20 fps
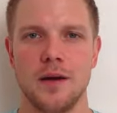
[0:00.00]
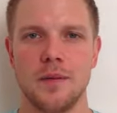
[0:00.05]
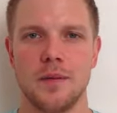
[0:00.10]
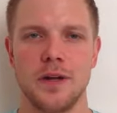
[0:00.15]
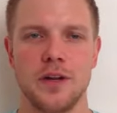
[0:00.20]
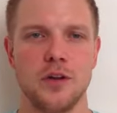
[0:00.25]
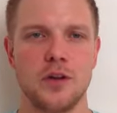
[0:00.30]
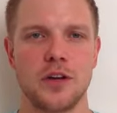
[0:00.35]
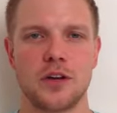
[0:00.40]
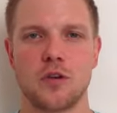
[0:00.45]

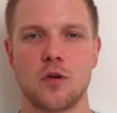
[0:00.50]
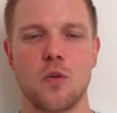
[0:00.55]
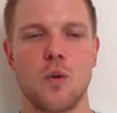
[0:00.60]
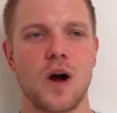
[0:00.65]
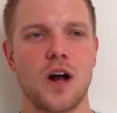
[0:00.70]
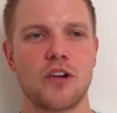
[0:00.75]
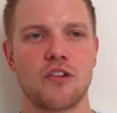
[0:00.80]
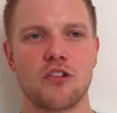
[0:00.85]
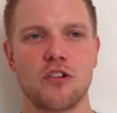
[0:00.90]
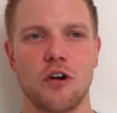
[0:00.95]
And you get to
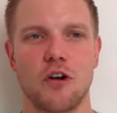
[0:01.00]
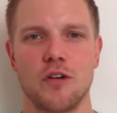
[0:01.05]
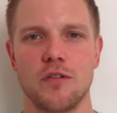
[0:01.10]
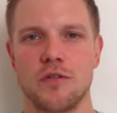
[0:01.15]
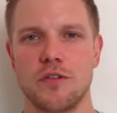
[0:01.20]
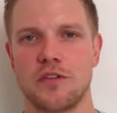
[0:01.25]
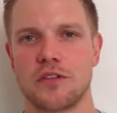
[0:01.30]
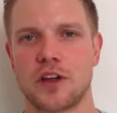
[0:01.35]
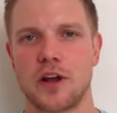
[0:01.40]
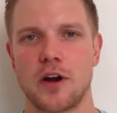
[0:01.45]
watch all of
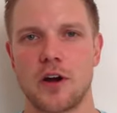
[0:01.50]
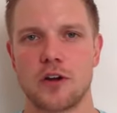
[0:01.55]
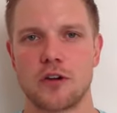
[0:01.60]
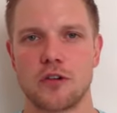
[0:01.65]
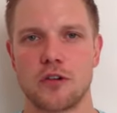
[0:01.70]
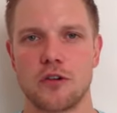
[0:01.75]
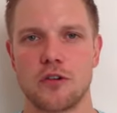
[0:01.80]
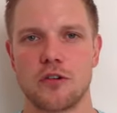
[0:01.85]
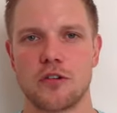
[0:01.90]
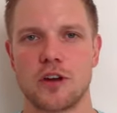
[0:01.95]
these
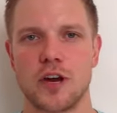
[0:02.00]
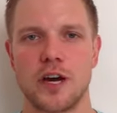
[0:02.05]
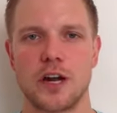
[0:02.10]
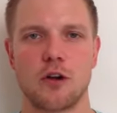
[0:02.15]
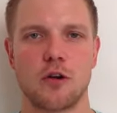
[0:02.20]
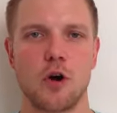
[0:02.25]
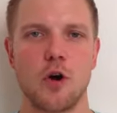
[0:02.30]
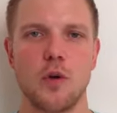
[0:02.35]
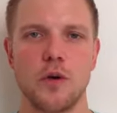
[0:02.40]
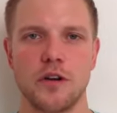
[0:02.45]
characters kind of
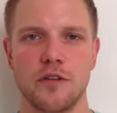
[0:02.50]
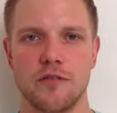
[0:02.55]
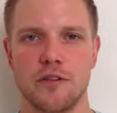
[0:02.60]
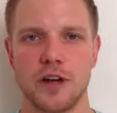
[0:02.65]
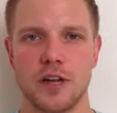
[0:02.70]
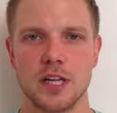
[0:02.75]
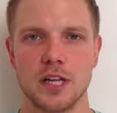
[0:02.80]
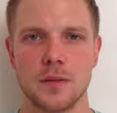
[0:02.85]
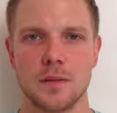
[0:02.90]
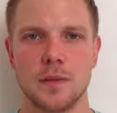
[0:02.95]
grow and
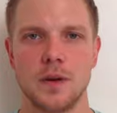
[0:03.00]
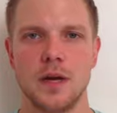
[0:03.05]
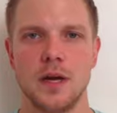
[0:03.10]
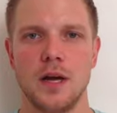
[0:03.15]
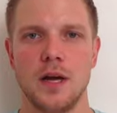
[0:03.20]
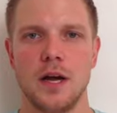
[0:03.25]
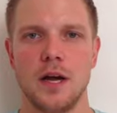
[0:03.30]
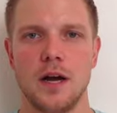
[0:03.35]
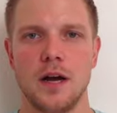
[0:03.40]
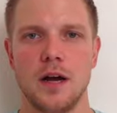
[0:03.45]
develop
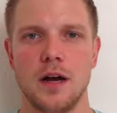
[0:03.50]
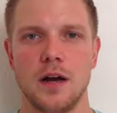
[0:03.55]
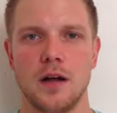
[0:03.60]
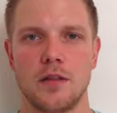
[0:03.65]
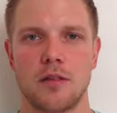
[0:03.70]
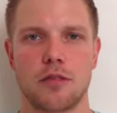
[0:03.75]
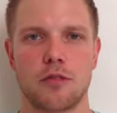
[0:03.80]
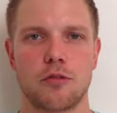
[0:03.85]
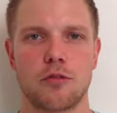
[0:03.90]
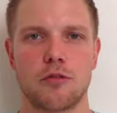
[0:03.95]

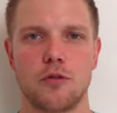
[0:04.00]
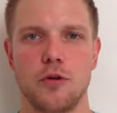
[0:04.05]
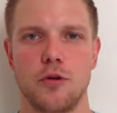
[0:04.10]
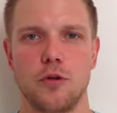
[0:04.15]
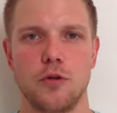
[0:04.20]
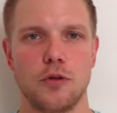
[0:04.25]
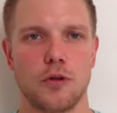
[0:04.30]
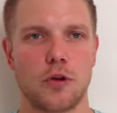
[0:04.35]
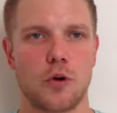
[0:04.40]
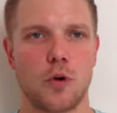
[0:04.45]

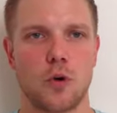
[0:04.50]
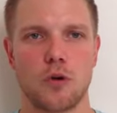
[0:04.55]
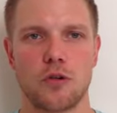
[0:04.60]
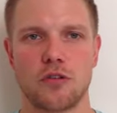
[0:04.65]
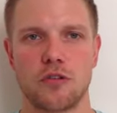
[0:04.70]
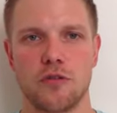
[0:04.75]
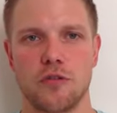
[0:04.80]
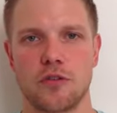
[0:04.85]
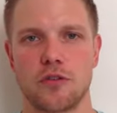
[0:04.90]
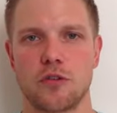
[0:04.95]
through the
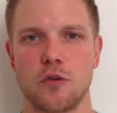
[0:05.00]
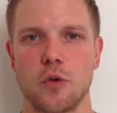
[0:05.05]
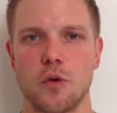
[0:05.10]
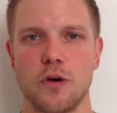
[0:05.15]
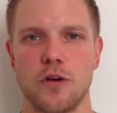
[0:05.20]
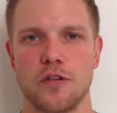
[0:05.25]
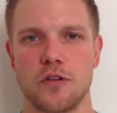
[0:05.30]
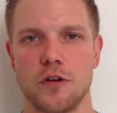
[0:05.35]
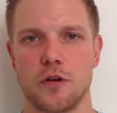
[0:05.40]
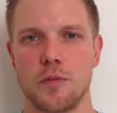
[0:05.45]
course of the
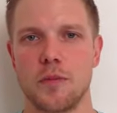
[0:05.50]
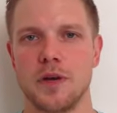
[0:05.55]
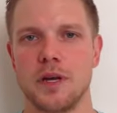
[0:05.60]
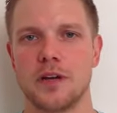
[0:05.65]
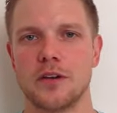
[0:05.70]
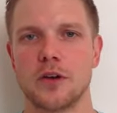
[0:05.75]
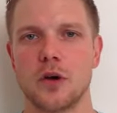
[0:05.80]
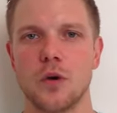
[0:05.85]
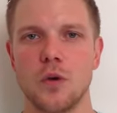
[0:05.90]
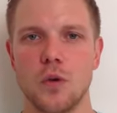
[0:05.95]
stories that are being
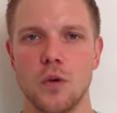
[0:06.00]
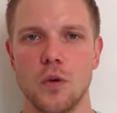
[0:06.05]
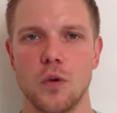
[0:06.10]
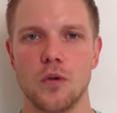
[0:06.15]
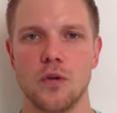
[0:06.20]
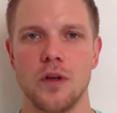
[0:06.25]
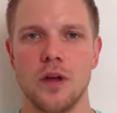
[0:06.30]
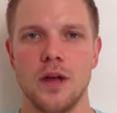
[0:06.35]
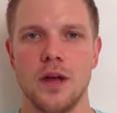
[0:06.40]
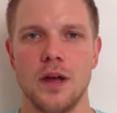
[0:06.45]
told.
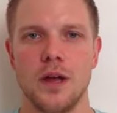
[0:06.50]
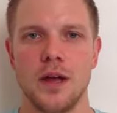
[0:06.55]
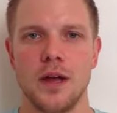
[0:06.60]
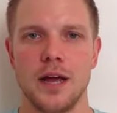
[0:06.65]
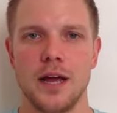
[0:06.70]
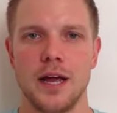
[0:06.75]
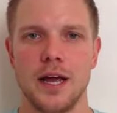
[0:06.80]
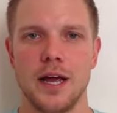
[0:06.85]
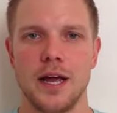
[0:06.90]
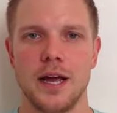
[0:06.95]

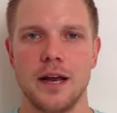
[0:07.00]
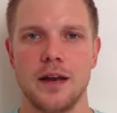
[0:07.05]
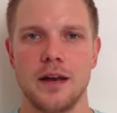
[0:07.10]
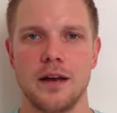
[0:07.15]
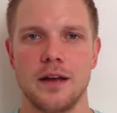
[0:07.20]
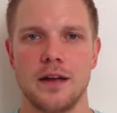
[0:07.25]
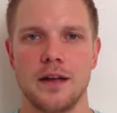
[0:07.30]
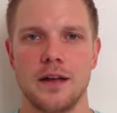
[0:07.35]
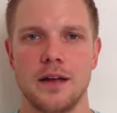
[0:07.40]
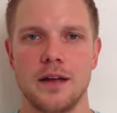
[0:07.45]

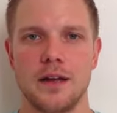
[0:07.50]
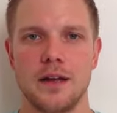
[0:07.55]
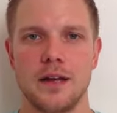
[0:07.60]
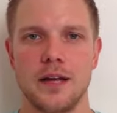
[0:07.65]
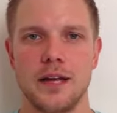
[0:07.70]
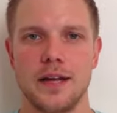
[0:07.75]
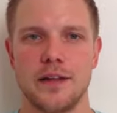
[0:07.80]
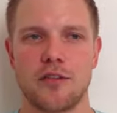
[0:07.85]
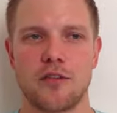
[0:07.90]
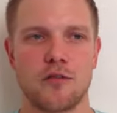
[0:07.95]
And
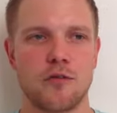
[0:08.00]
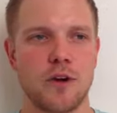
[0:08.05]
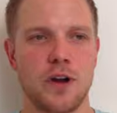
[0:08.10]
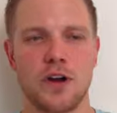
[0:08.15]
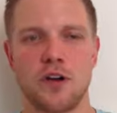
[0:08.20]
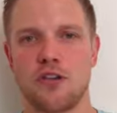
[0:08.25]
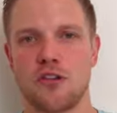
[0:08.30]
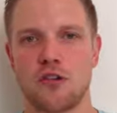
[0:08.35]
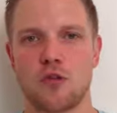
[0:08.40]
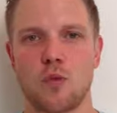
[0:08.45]
it's fun
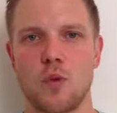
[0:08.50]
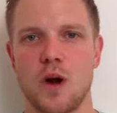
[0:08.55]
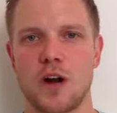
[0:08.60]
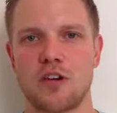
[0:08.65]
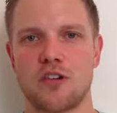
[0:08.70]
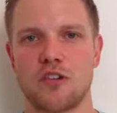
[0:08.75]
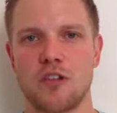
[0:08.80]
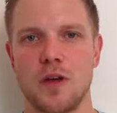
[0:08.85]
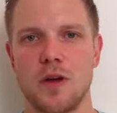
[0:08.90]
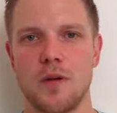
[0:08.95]
to just
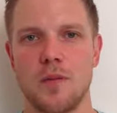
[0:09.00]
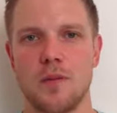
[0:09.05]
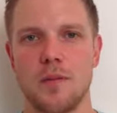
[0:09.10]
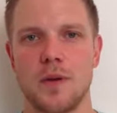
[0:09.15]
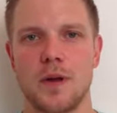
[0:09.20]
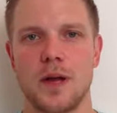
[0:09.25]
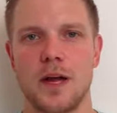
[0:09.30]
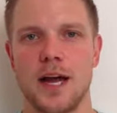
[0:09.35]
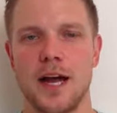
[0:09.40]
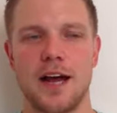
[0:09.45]
watch them
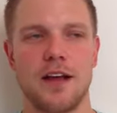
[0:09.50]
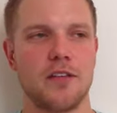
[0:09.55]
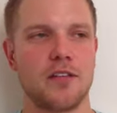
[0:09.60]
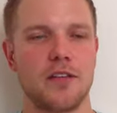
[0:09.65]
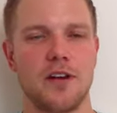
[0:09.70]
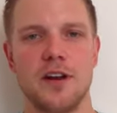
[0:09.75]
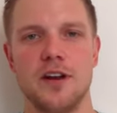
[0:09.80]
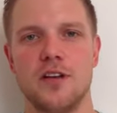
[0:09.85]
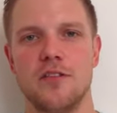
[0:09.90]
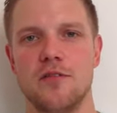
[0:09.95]
as
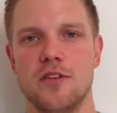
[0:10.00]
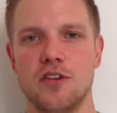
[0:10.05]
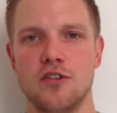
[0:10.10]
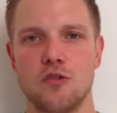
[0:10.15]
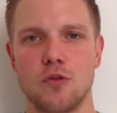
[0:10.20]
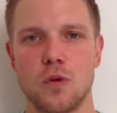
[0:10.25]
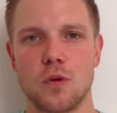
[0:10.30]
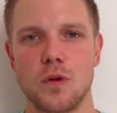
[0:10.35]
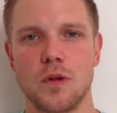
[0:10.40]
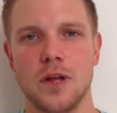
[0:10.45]
an
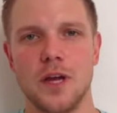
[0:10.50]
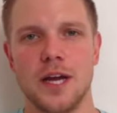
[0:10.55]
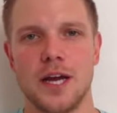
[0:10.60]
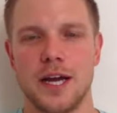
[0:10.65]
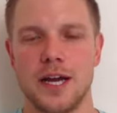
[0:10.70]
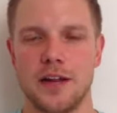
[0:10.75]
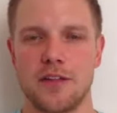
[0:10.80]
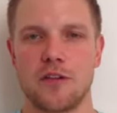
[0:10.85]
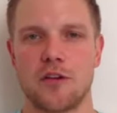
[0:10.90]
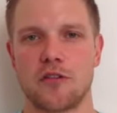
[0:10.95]
individual,
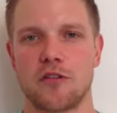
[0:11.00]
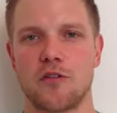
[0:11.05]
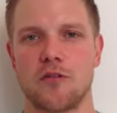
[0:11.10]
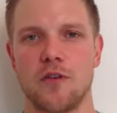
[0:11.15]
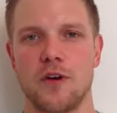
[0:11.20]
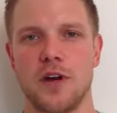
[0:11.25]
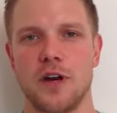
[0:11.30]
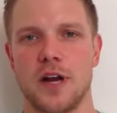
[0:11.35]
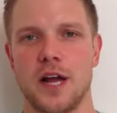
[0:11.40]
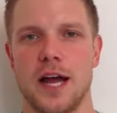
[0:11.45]
and it's also
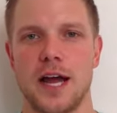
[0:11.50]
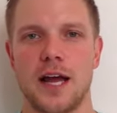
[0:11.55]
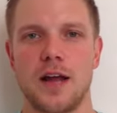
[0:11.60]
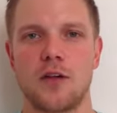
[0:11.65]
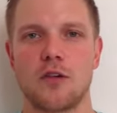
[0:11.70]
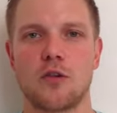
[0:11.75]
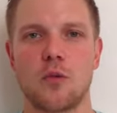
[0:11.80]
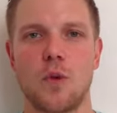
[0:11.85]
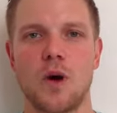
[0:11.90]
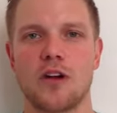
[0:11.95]
fun
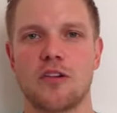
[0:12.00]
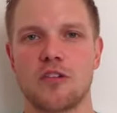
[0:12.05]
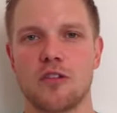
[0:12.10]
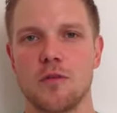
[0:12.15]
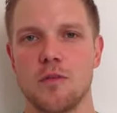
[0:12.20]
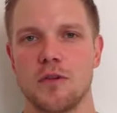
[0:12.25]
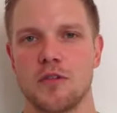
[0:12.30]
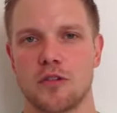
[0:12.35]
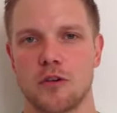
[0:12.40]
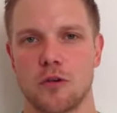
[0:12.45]
to watch
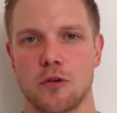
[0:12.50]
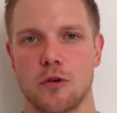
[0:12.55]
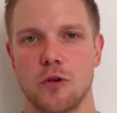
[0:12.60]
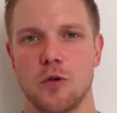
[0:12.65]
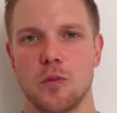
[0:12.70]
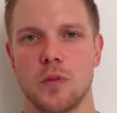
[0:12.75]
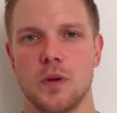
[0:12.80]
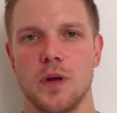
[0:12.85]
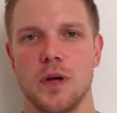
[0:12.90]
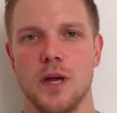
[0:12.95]
them as a
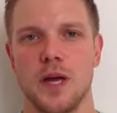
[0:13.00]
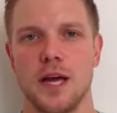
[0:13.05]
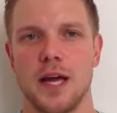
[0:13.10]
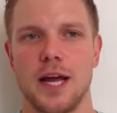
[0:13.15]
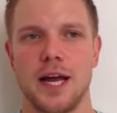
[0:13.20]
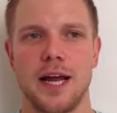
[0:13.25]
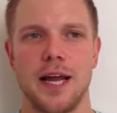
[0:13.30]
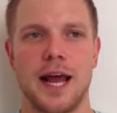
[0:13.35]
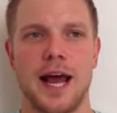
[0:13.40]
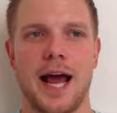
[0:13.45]
group
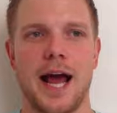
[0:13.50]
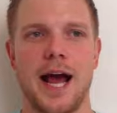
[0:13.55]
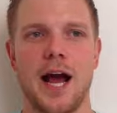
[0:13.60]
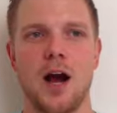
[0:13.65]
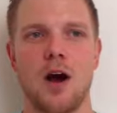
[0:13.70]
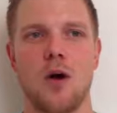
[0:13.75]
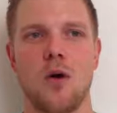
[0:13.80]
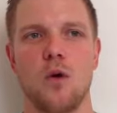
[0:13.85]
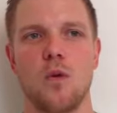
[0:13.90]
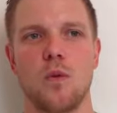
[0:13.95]
and
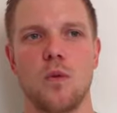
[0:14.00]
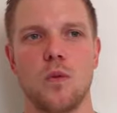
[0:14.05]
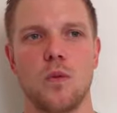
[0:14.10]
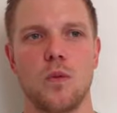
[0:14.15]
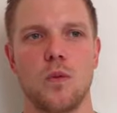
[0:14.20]
how